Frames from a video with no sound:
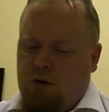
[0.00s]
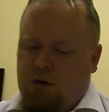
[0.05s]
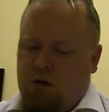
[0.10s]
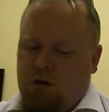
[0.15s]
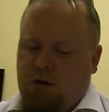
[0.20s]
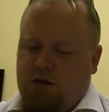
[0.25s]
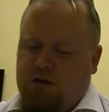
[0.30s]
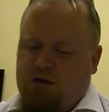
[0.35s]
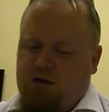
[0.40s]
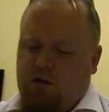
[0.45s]

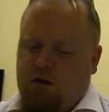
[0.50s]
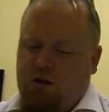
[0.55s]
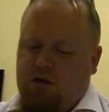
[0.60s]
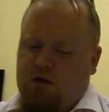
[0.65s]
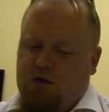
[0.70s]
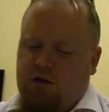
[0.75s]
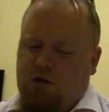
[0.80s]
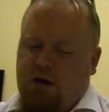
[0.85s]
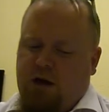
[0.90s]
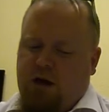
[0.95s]
Oh, that's
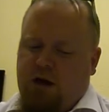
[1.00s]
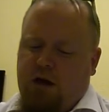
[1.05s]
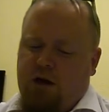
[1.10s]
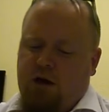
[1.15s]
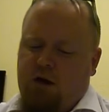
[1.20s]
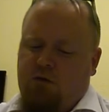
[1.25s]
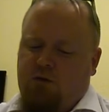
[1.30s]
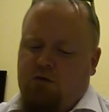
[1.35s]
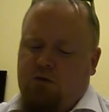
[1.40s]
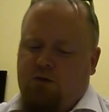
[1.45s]
nice, I like
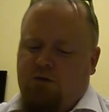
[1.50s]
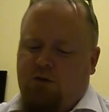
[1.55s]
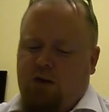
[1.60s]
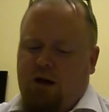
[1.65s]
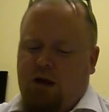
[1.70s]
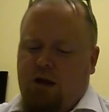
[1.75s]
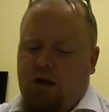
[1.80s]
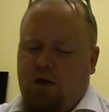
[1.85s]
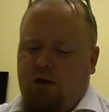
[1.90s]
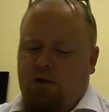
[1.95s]
that, little
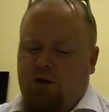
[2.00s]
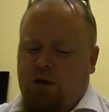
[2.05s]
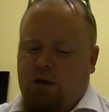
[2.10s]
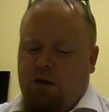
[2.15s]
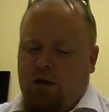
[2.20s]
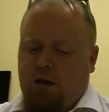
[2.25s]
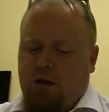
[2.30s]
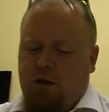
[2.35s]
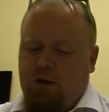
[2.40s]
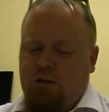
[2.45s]
Chevalier on
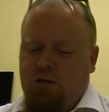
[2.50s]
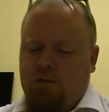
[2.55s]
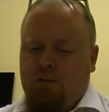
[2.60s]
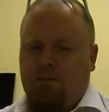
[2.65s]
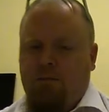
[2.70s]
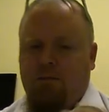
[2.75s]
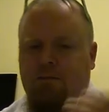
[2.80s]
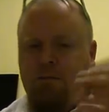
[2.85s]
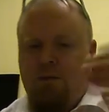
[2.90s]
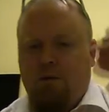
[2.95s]

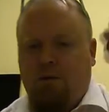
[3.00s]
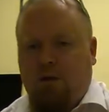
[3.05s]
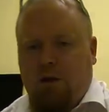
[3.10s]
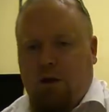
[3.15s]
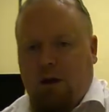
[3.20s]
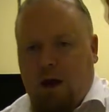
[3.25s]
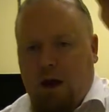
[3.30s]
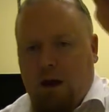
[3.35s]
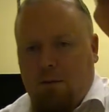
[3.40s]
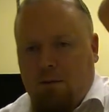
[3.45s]
the
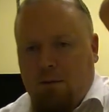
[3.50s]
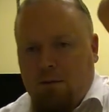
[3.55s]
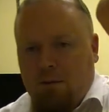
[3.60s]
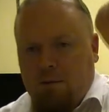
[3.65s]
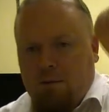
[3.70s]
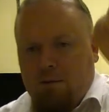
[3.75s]
cap.